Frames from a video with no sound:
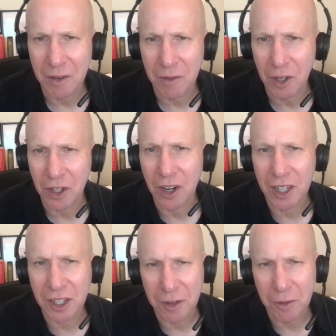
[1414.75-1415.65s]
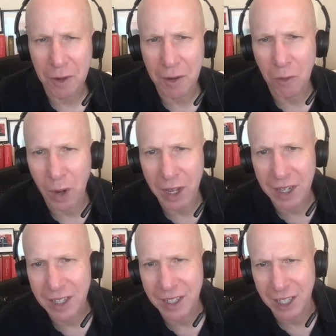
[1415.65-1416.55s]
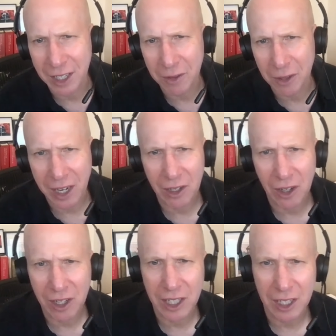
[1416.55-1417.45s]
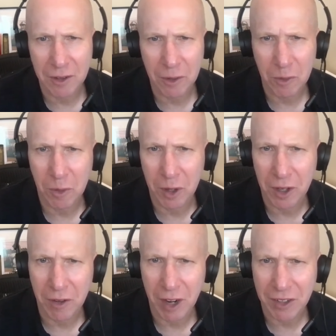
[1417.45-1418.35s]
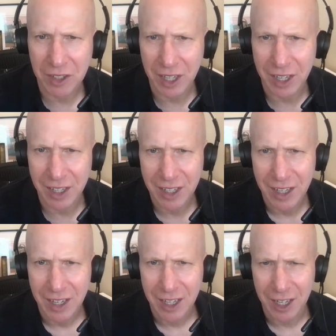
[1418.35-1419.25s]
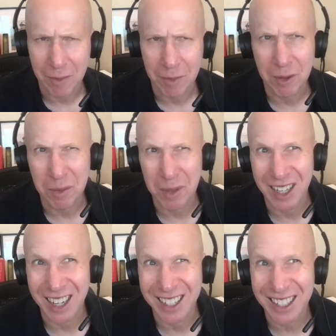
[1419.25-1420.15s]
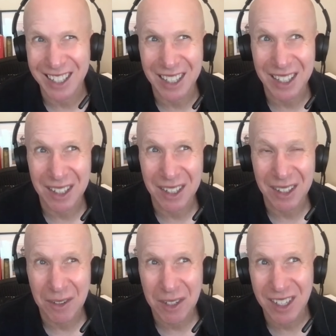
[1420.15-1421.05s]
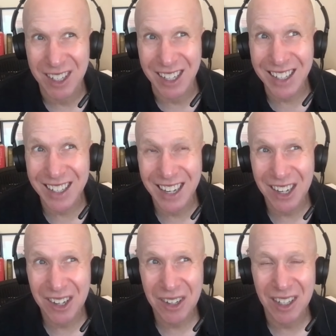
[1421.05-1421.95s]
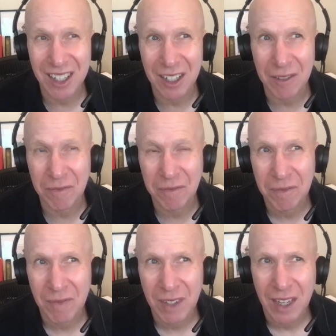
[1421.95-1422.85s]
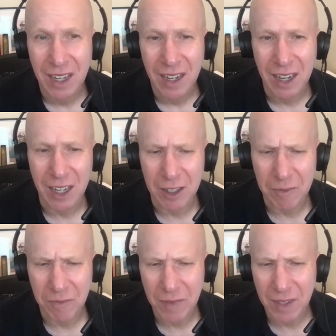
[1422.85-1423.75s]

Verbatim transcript: regardless of, of when he lived or how long he lived, were he around today, um, he would be 96 now. Um, yeah. Um,